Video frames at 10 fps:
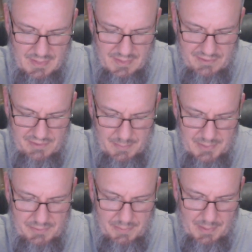
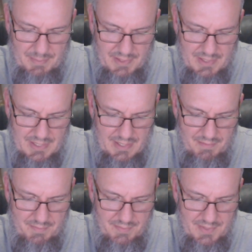Somebody's probably going to have
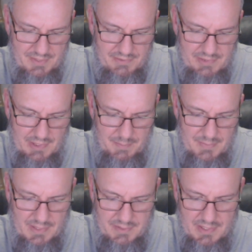fits. I'm
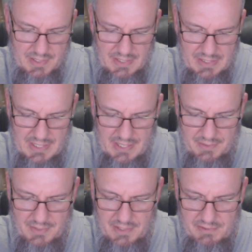not tearing the
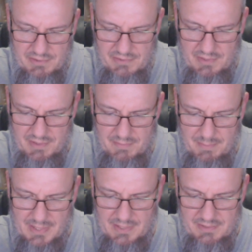outer edges of
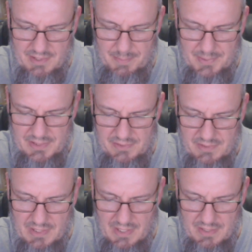my Japanese
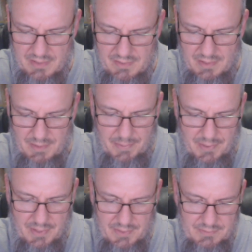cotton
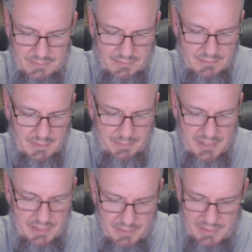apart. I'm
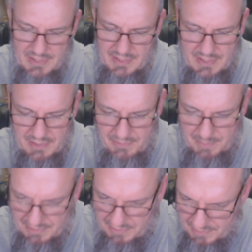not doing anything
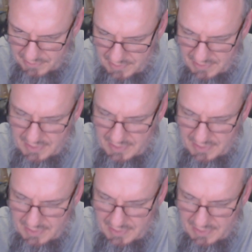special to it.